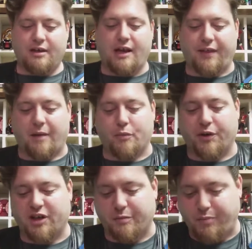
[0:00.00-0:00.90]
and then I'm
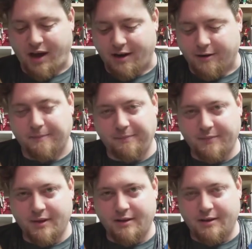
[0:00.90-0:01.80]
going to compare
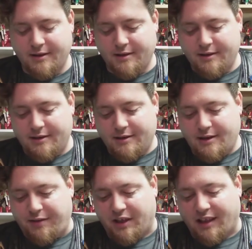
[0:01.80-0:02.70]

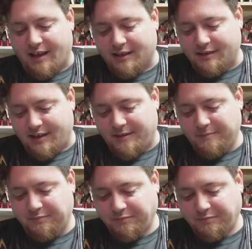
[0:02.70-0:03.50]
the legacy